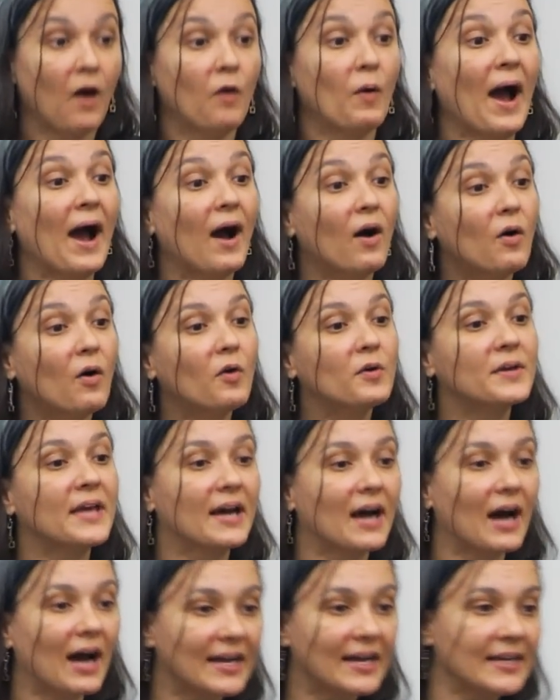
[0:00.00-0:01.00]
Oh
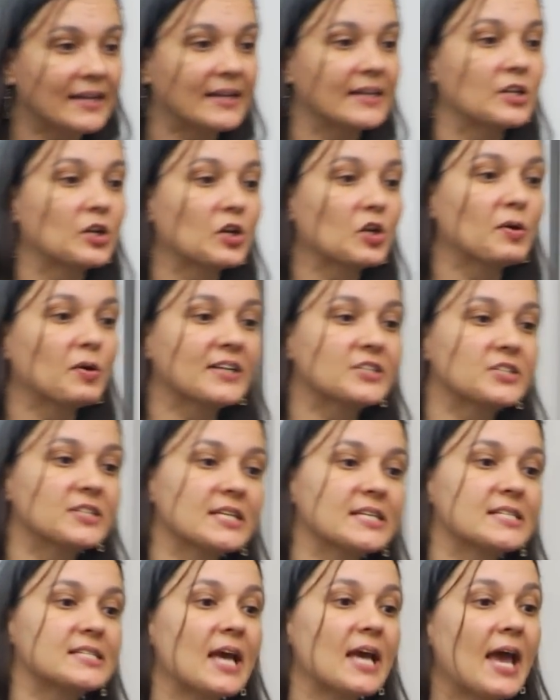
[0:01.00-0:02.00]
yeah, I get it. Your question
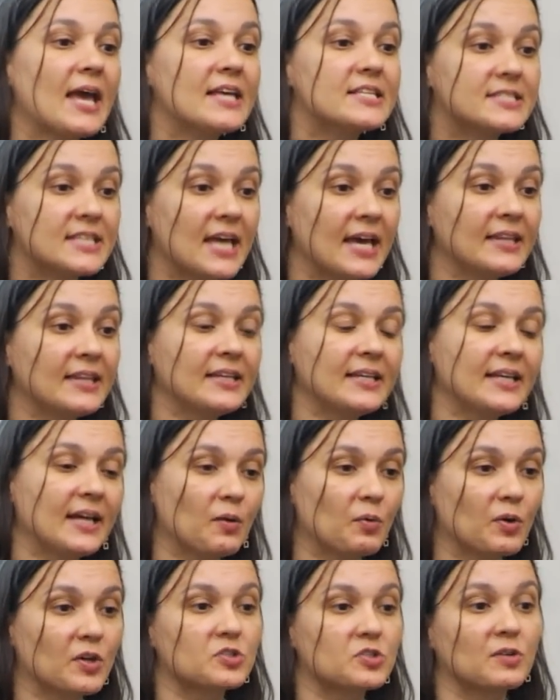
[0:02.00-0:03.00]
is, say the
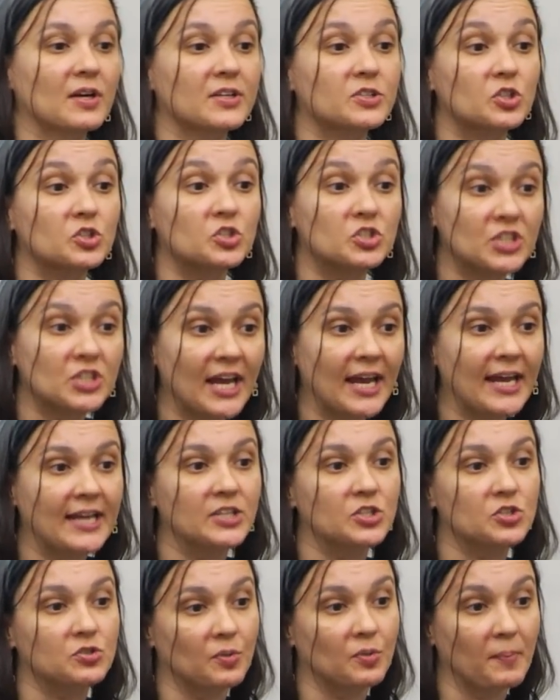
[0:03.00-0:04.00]
network structure
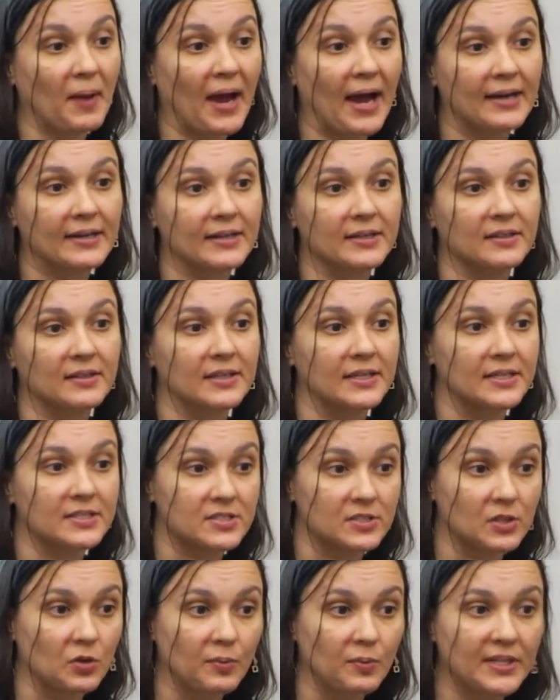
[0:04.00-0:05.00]
changed dramatically.
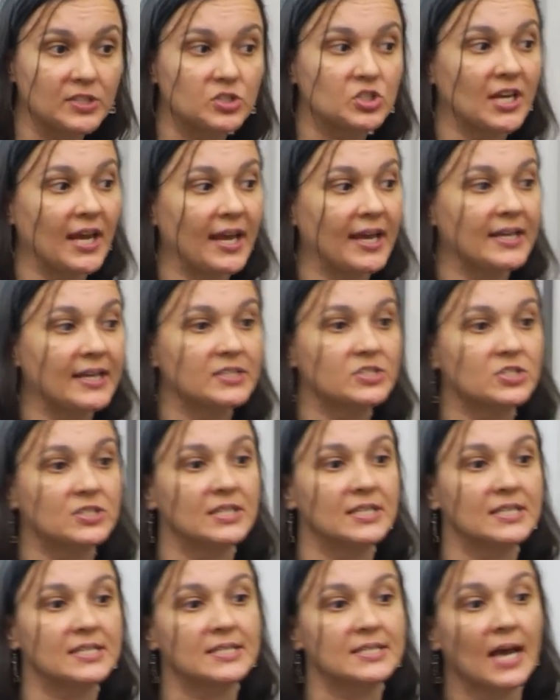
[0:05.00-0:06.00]
So we changed
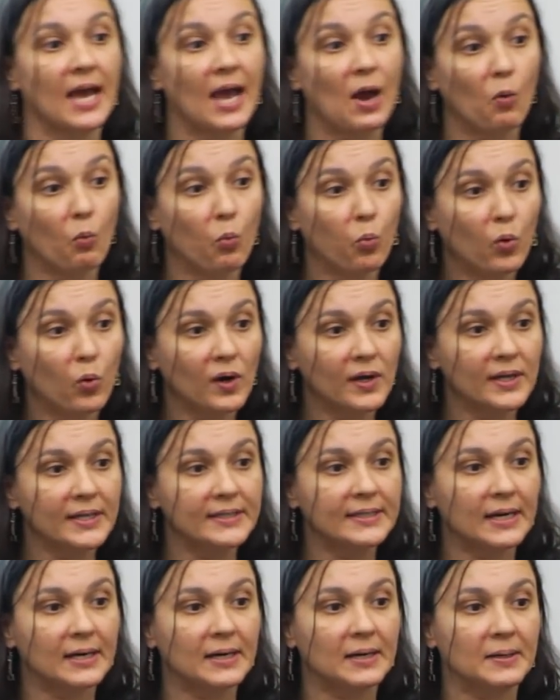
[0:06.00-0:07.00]
this. How would
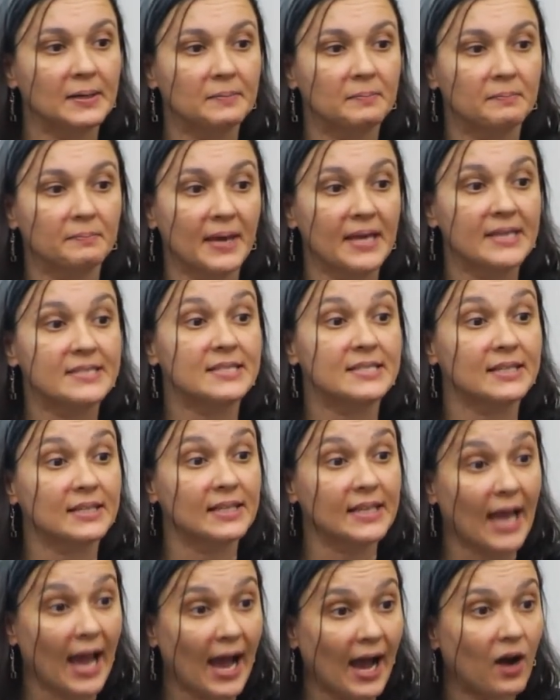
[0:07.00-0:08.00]

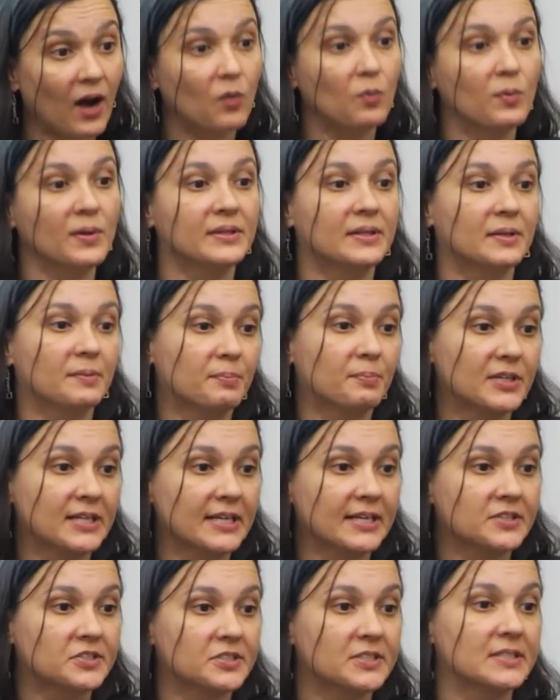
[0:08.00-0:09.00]
the
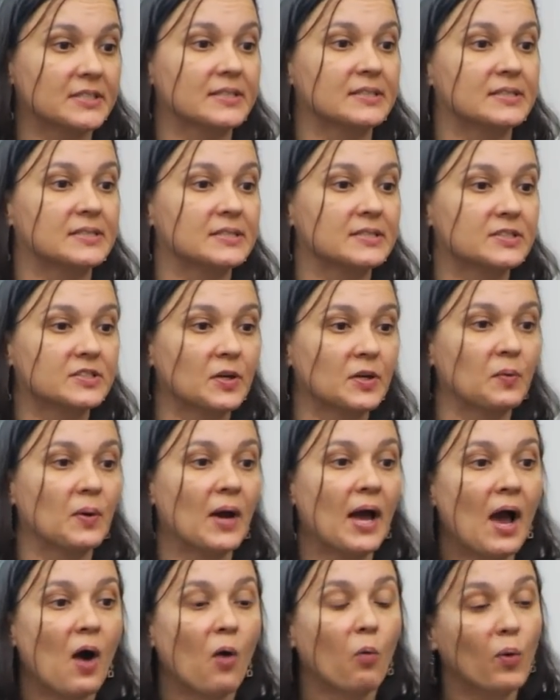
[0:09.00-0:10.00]
predictions? So
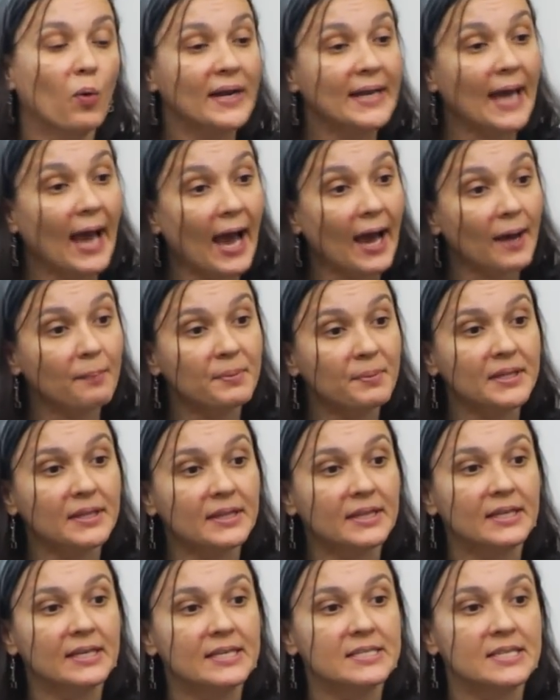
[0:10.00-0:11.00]
what
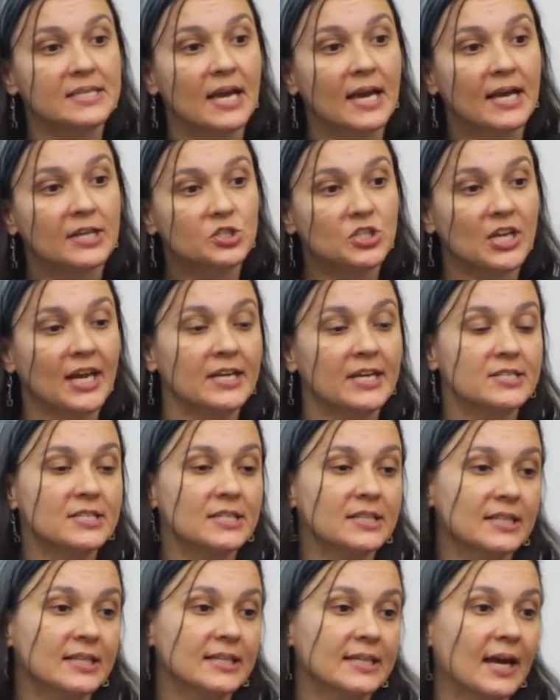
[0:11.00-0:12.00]
happens is,
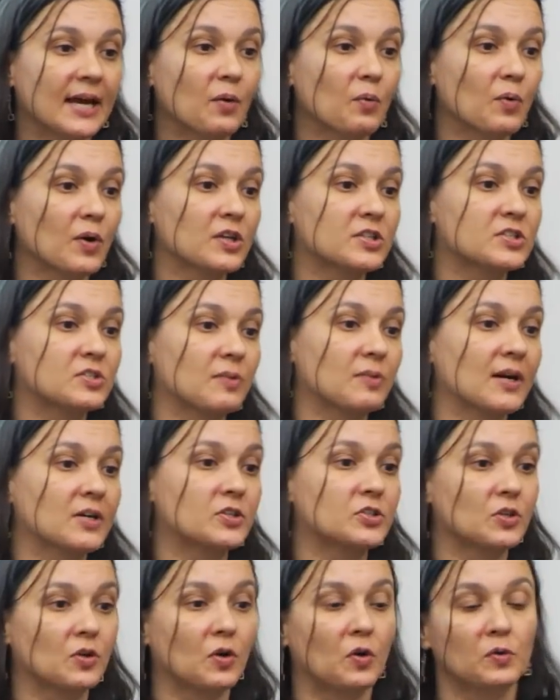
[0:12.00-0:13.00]
changing the network
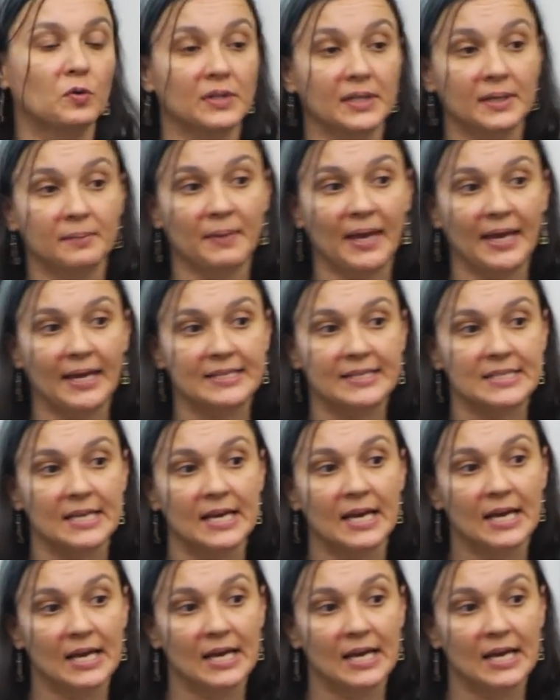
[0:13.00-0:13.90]
structure only makes